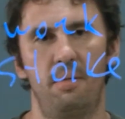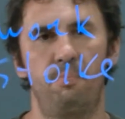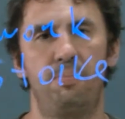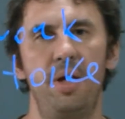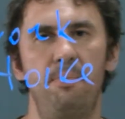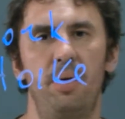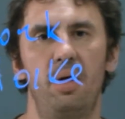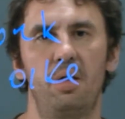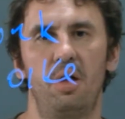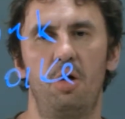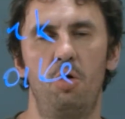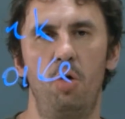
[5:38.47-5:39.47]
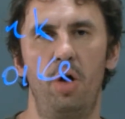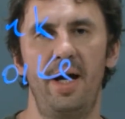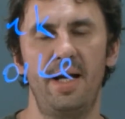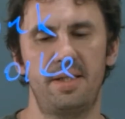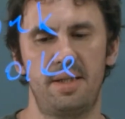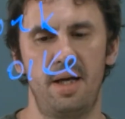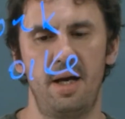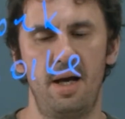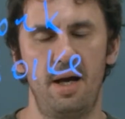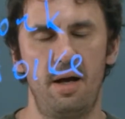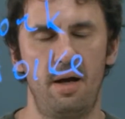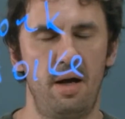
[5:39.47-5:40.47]
people who has
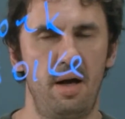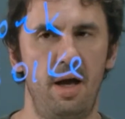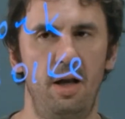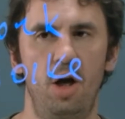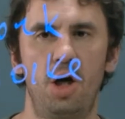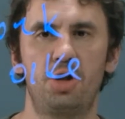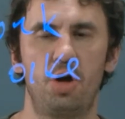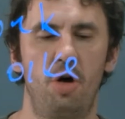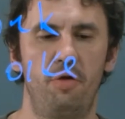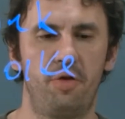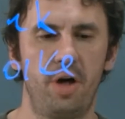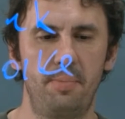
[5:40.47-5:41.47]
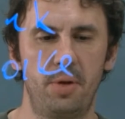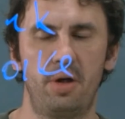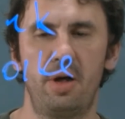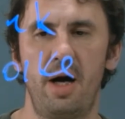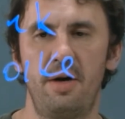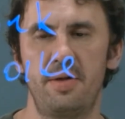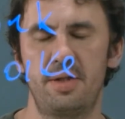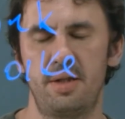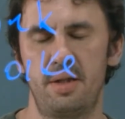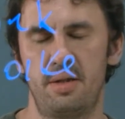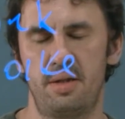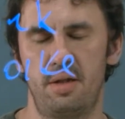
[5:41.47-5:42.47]
a lot of
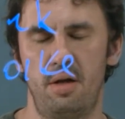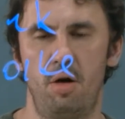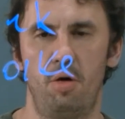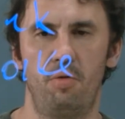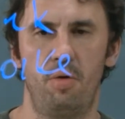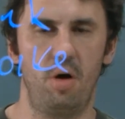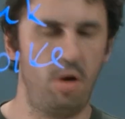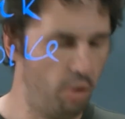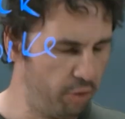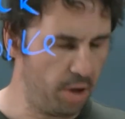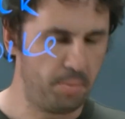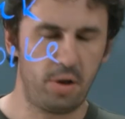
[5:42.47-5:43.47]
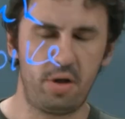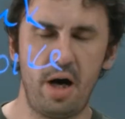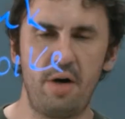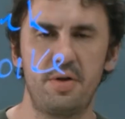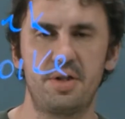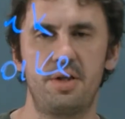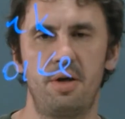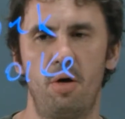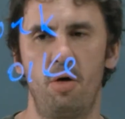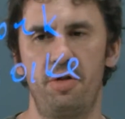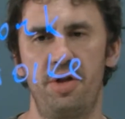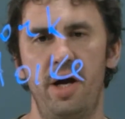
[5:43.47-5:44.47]
cryptocurrency
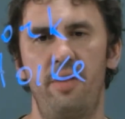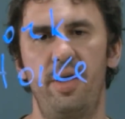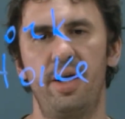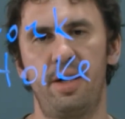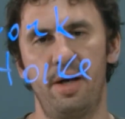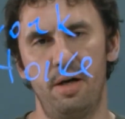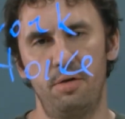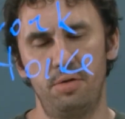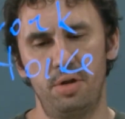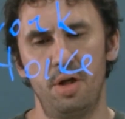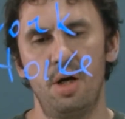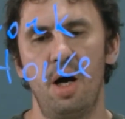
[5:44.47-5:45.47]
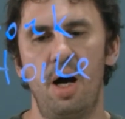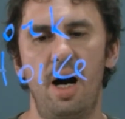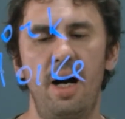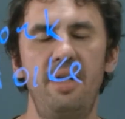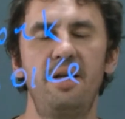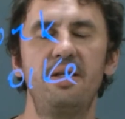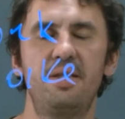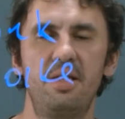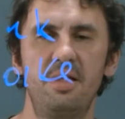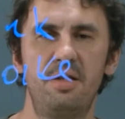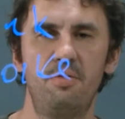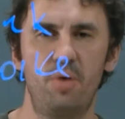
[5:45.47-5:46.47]
on their account are
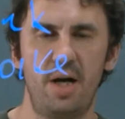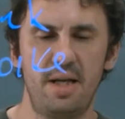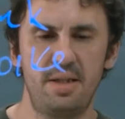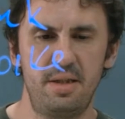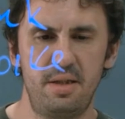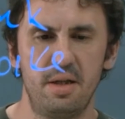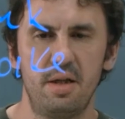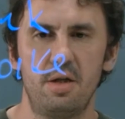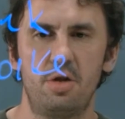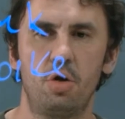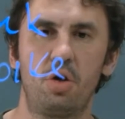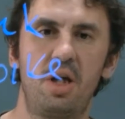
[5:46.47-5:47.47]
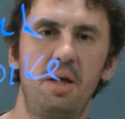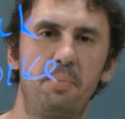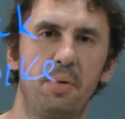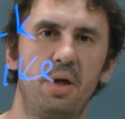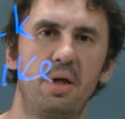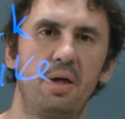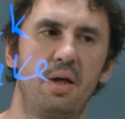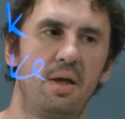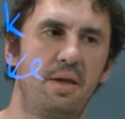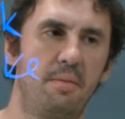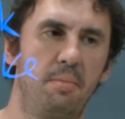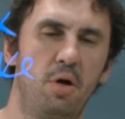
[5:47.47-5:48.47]
incentivized to keep
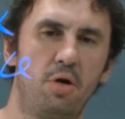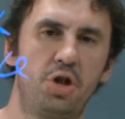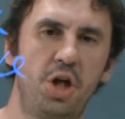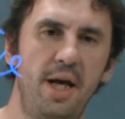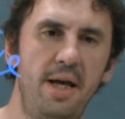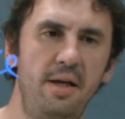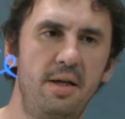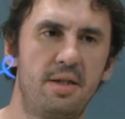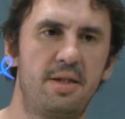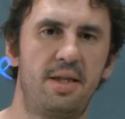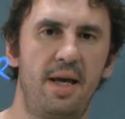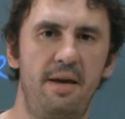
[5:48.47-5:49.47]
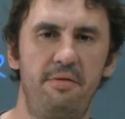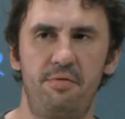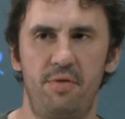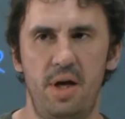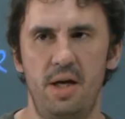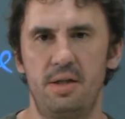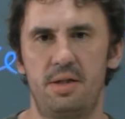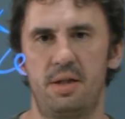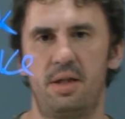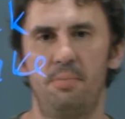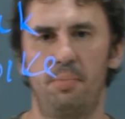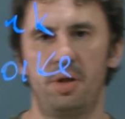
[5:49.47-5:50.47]
the blockchain safe and
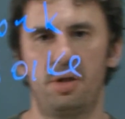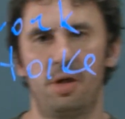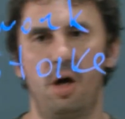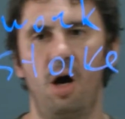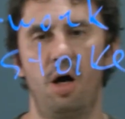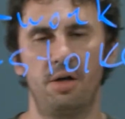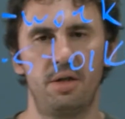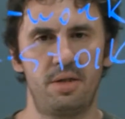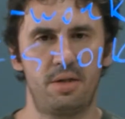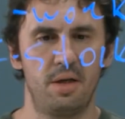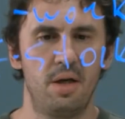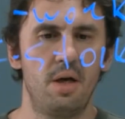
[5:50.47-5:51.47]
keep it honest,